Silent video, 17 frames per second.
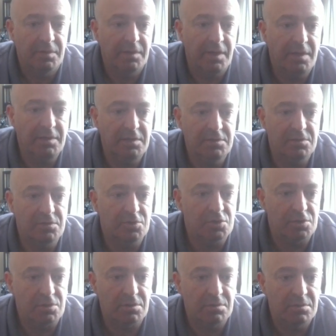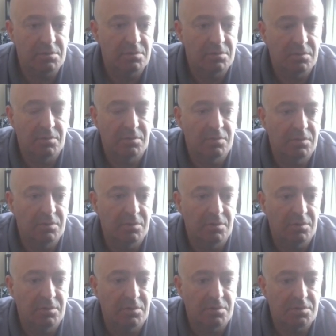an integer.
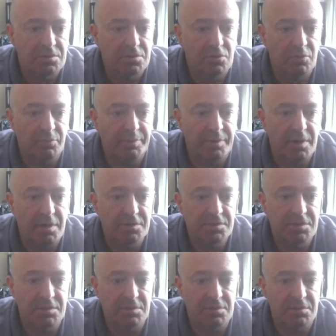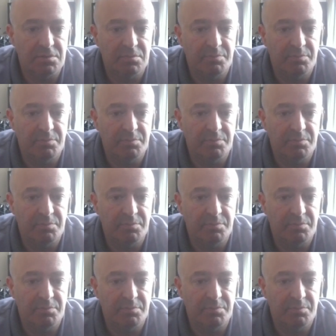So parse int,